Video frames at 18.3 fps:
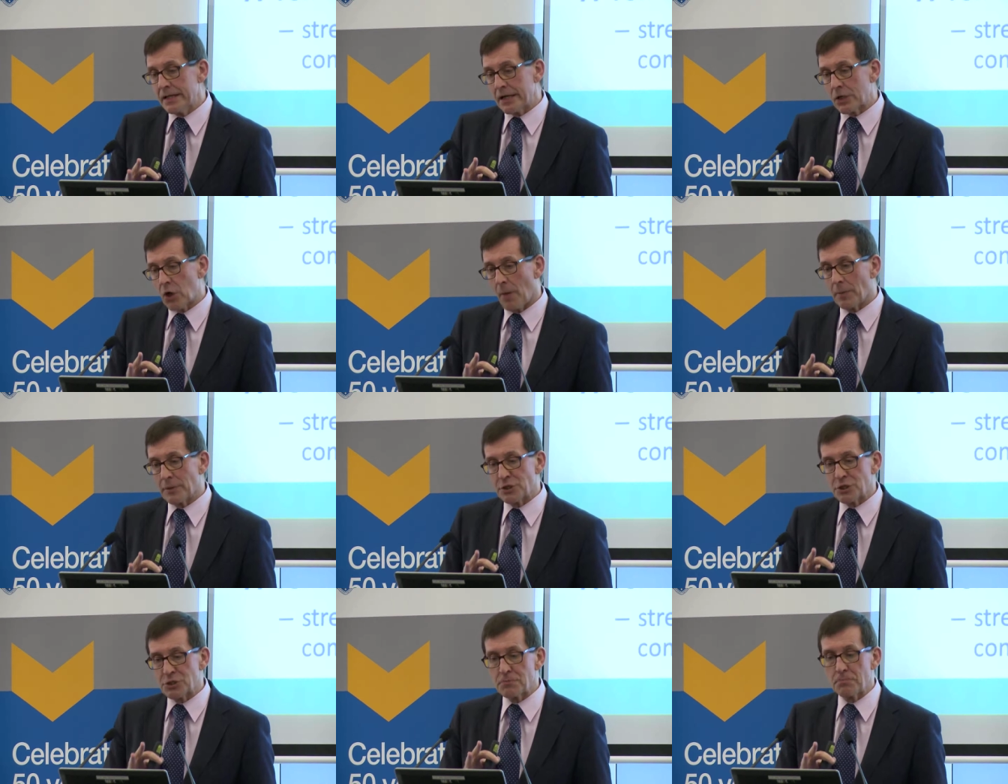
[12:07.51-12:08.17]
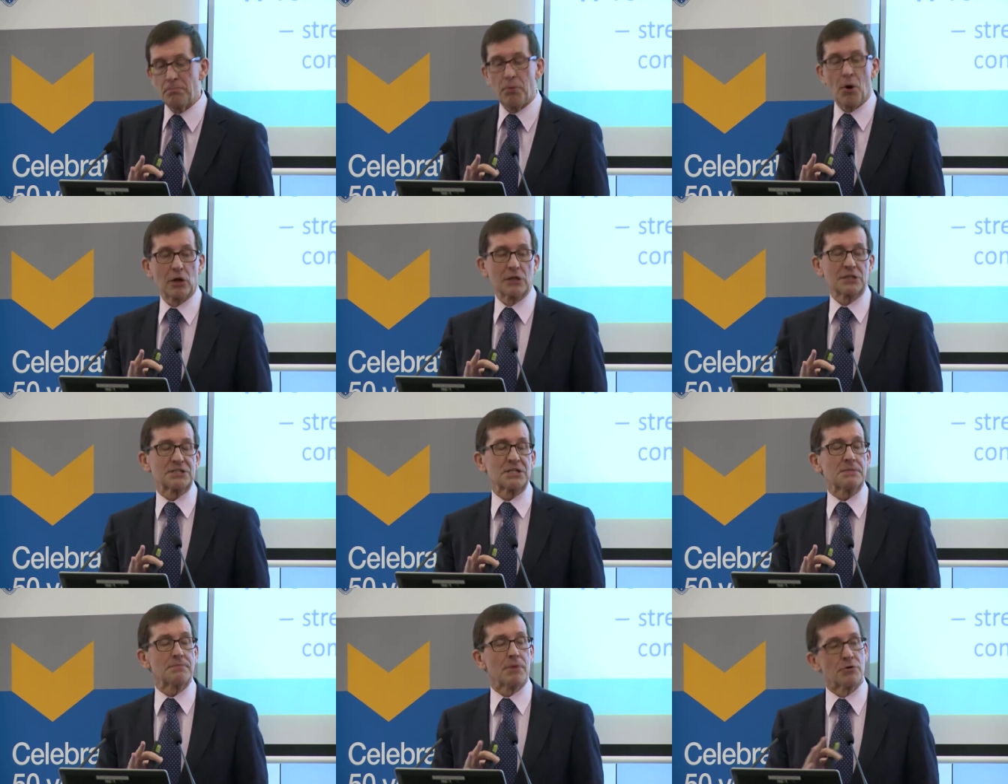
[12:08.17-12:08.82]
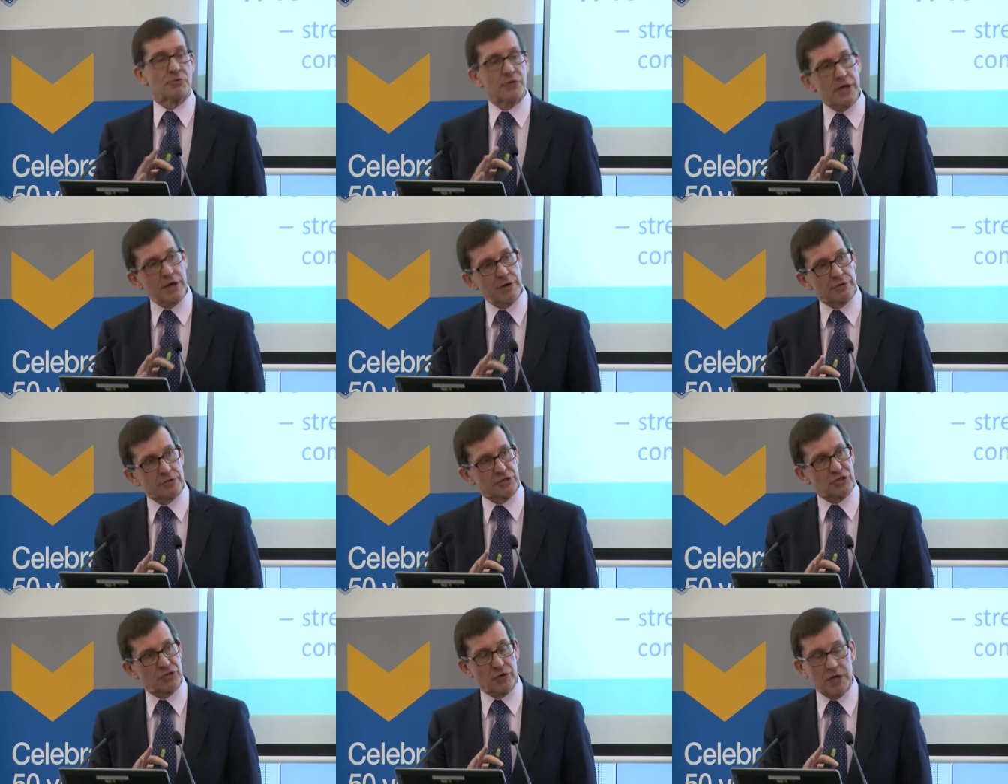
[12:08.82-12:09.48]
Competition policy, both here in
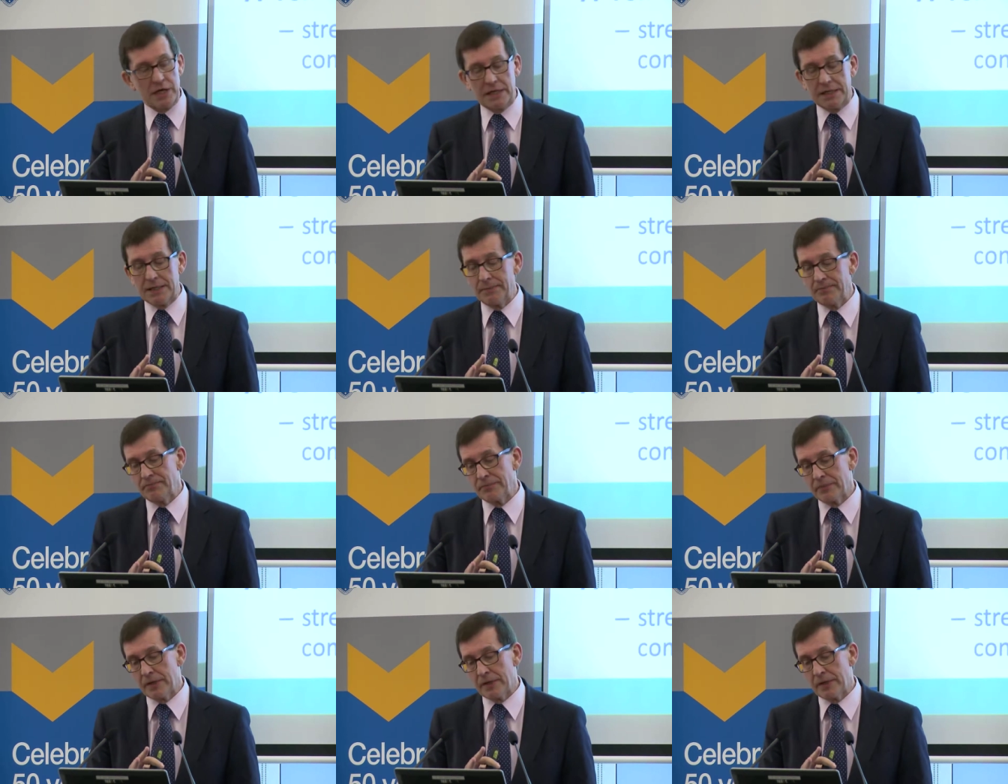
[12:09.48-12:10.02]
Australia